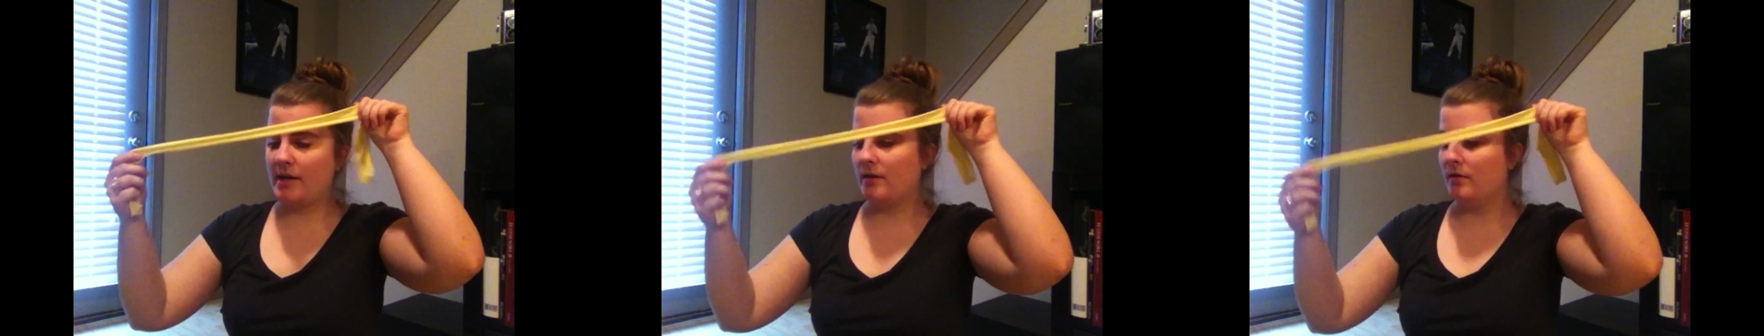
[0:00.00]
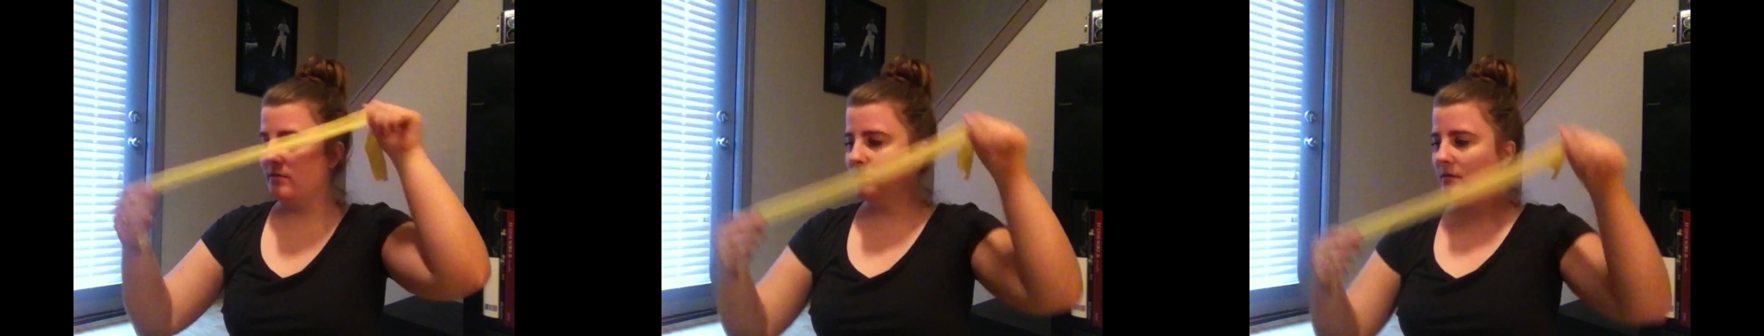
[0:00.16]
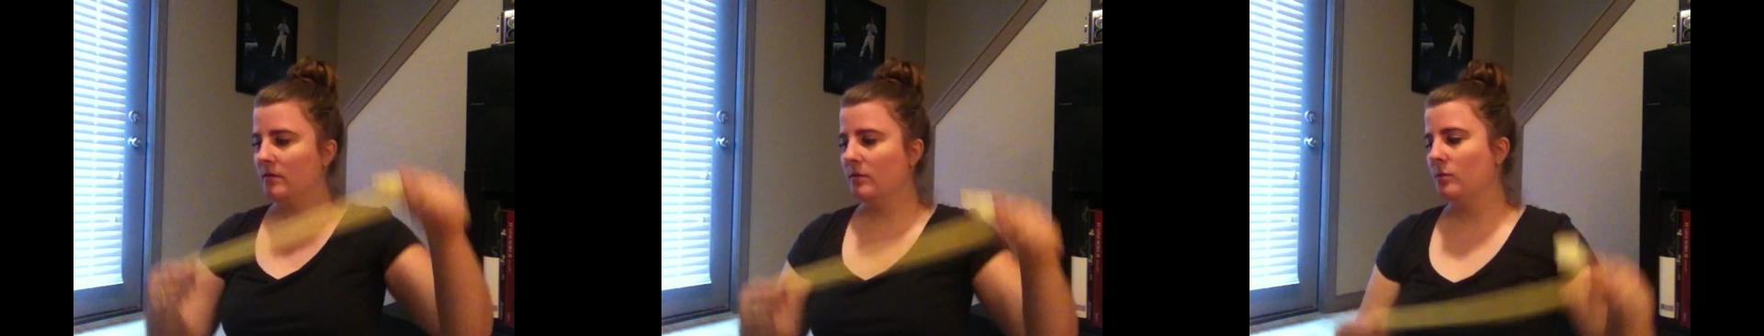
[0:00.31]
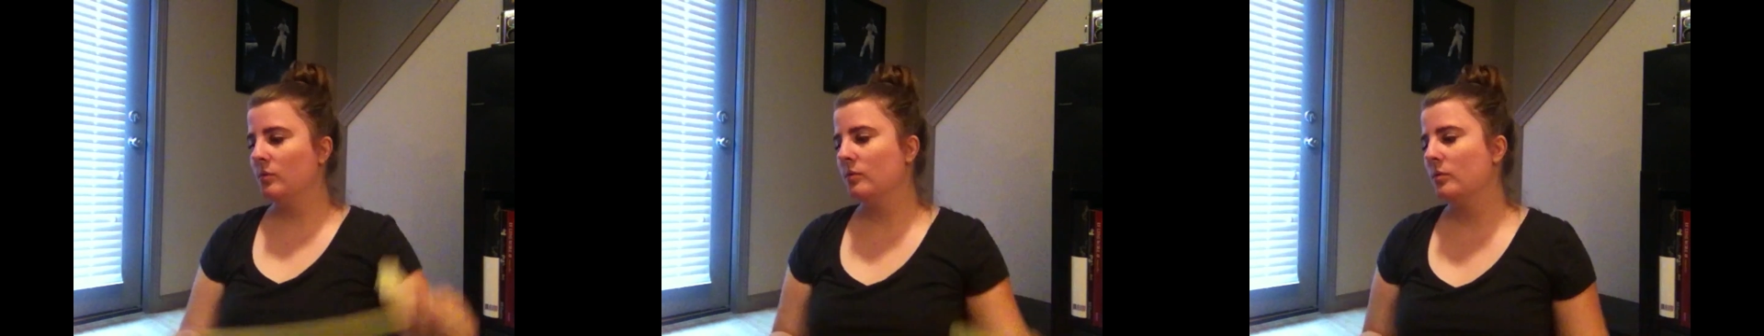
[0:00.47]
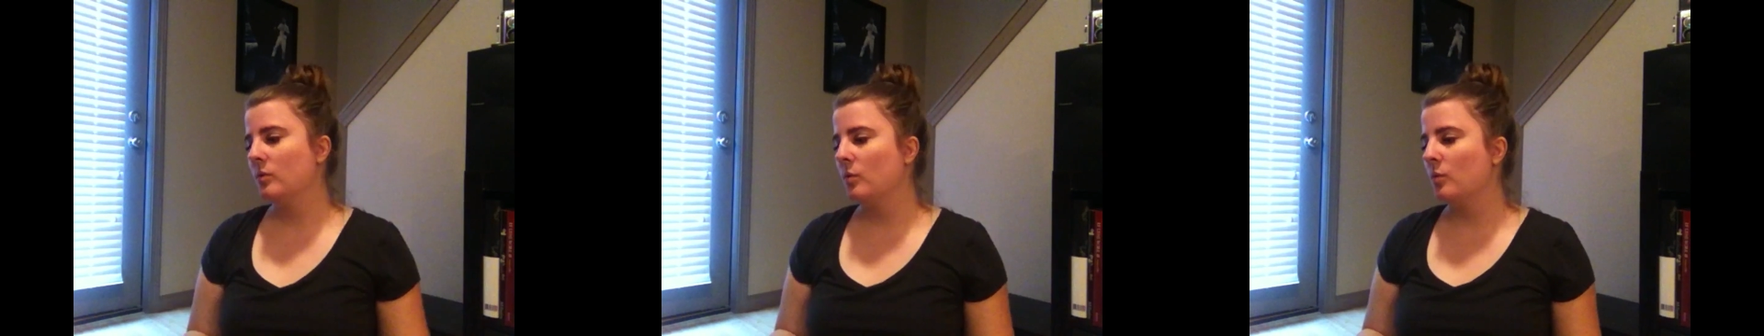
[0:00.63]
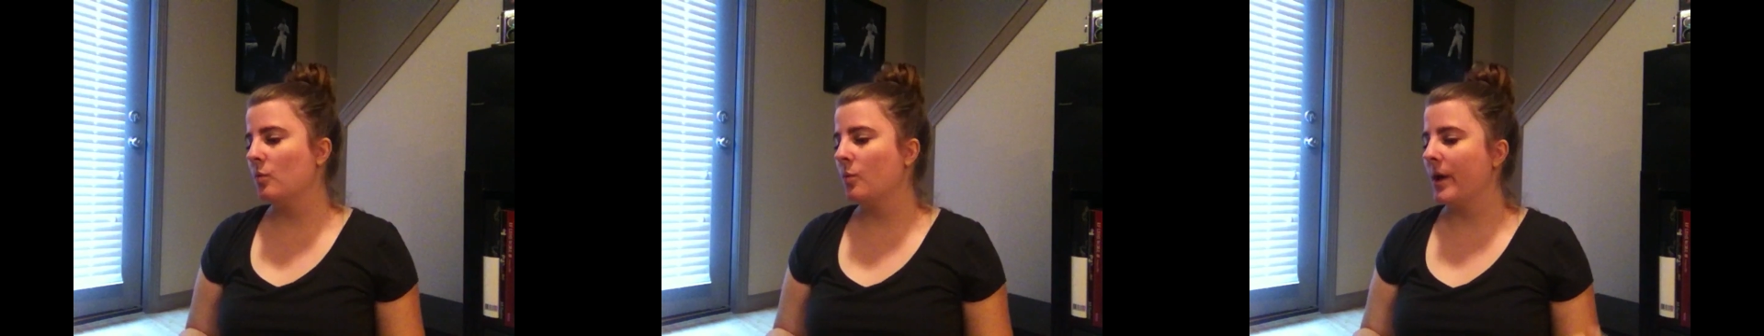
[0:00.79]
it
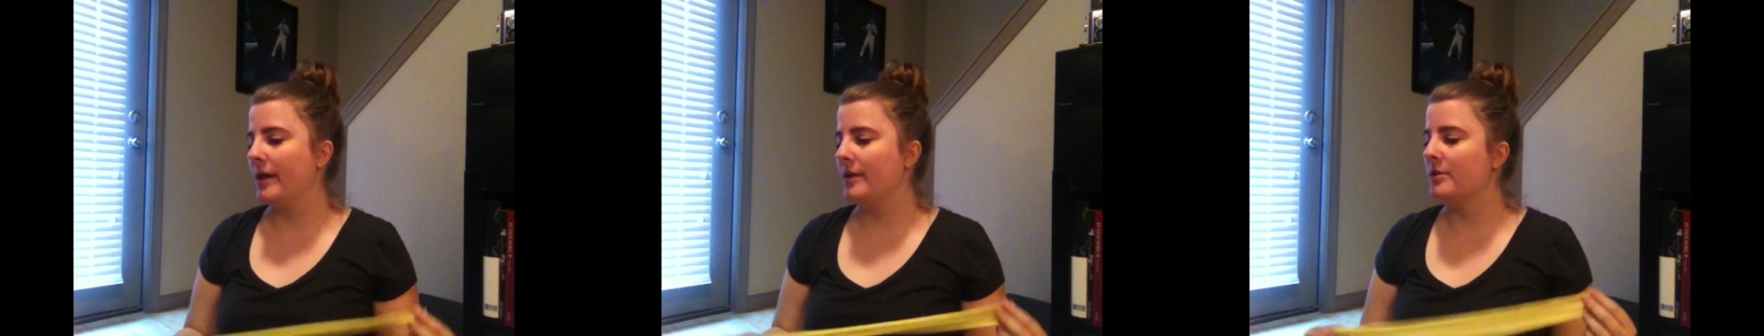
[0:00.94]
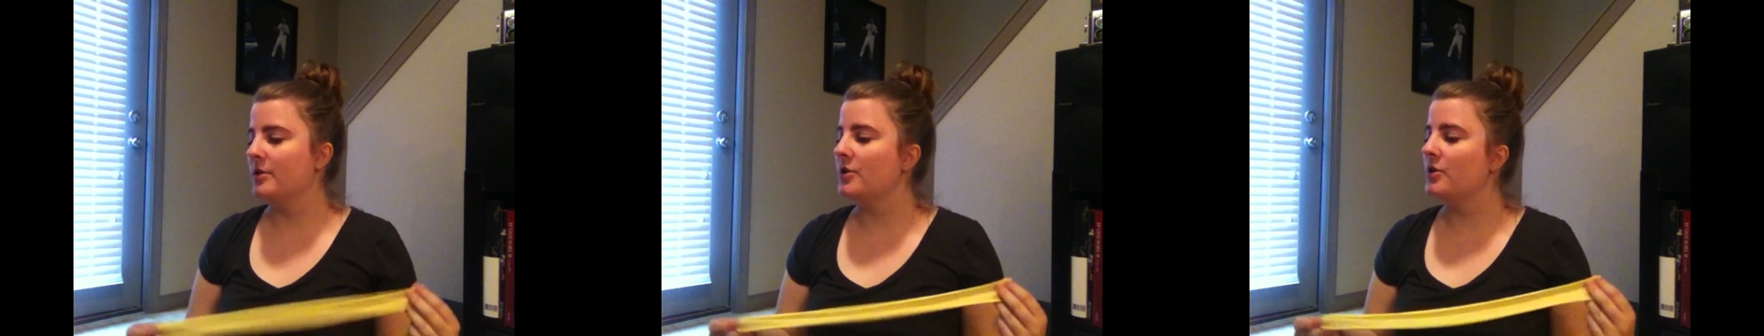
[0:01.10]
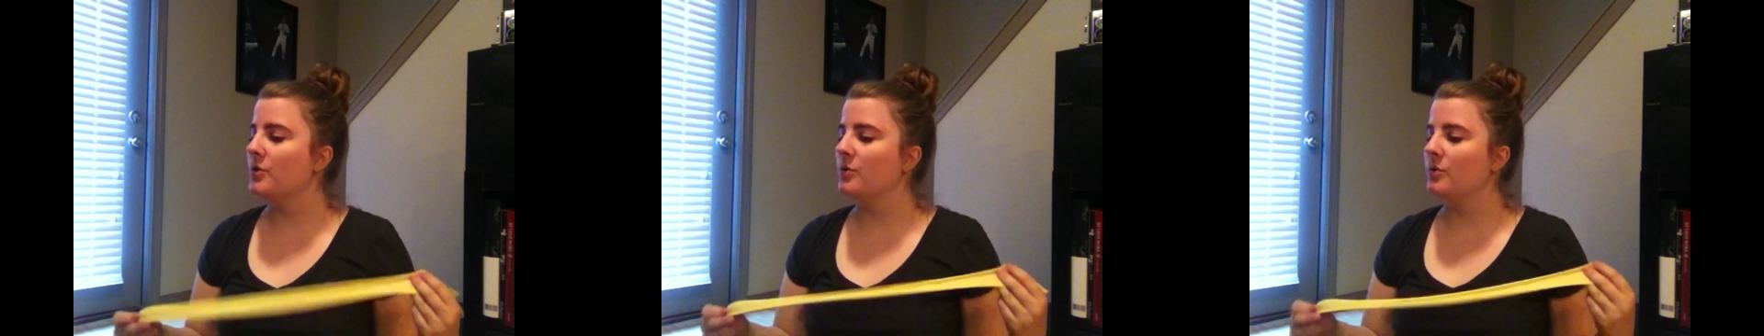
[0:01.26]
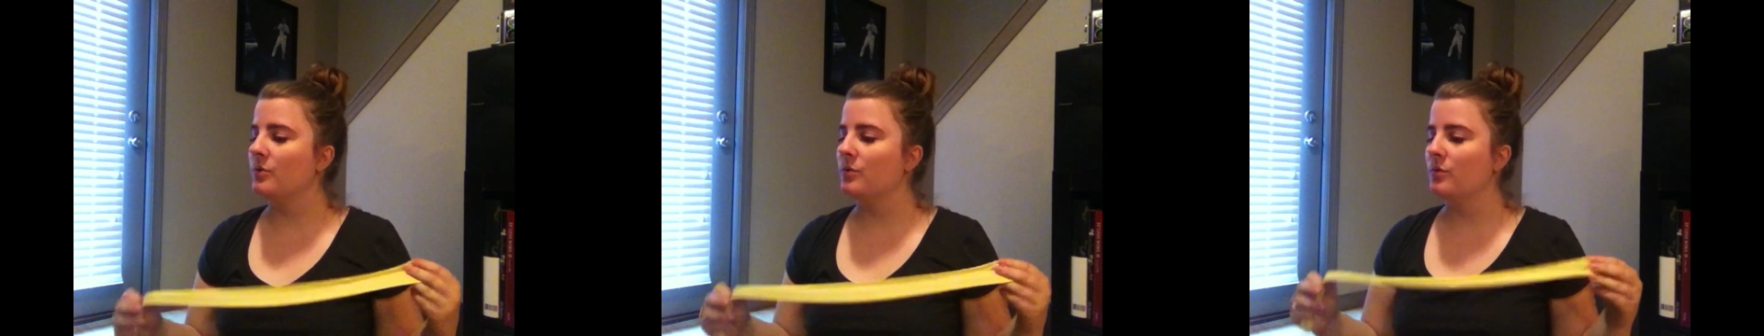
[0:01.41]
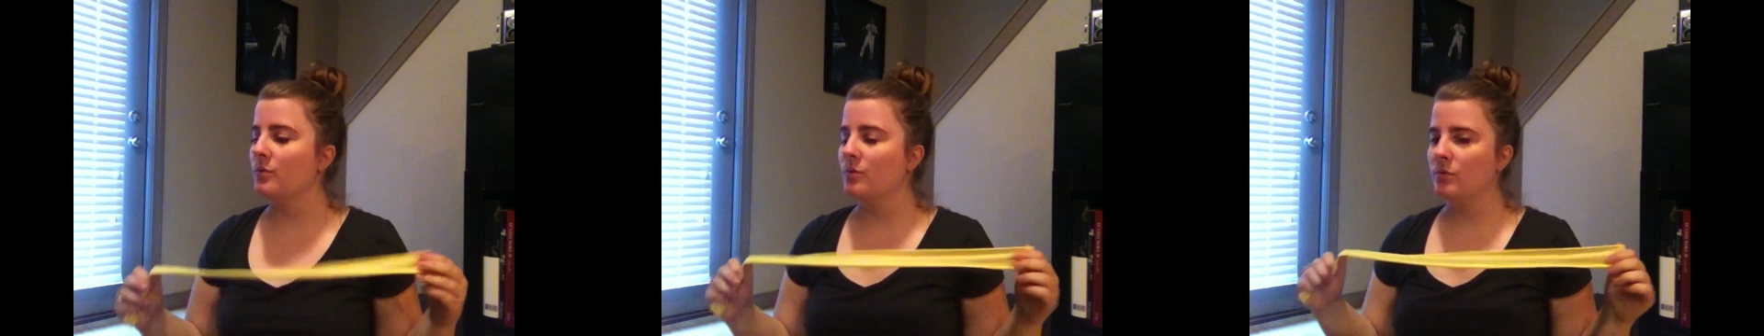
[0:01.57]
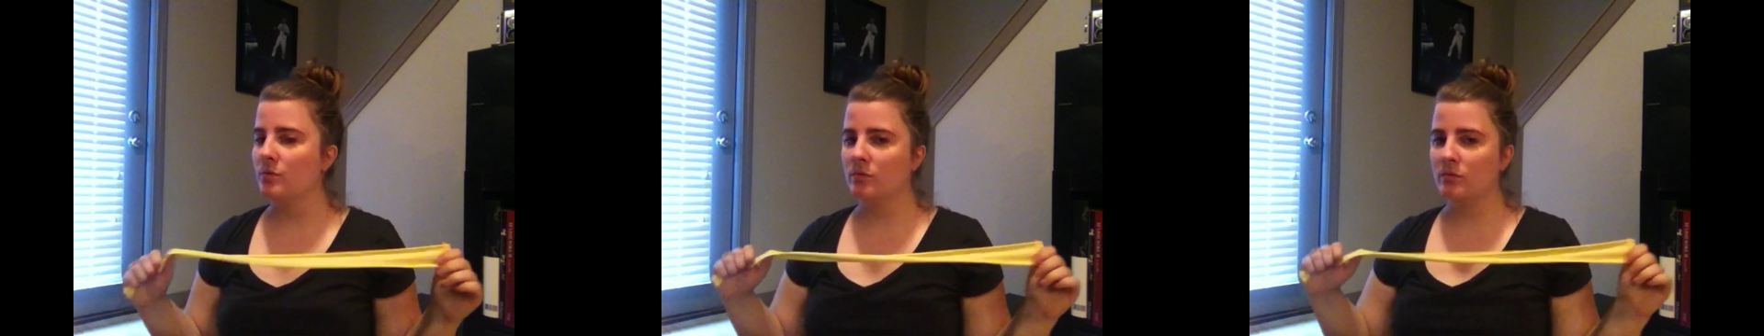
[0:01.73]
when
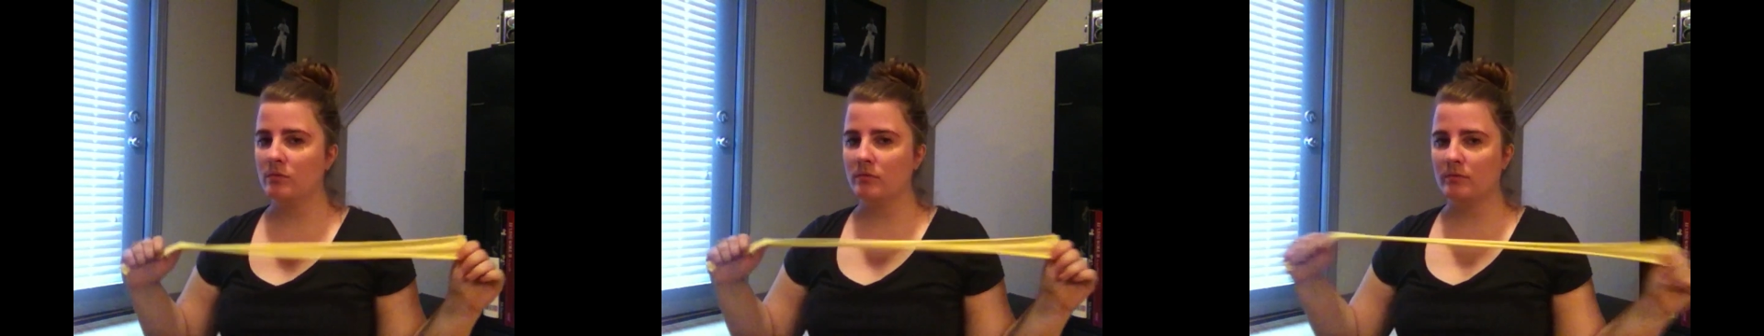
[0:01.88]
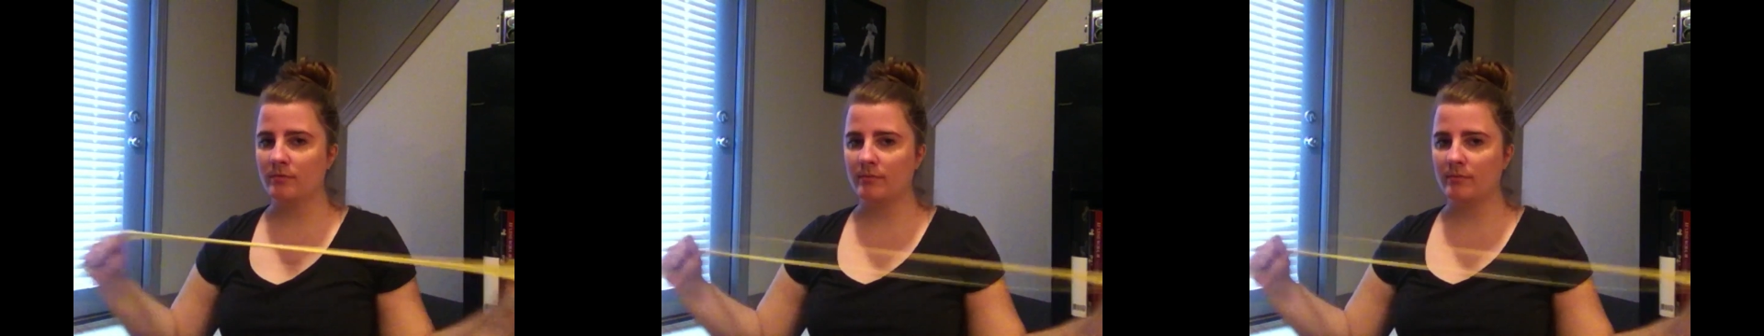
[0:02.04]
you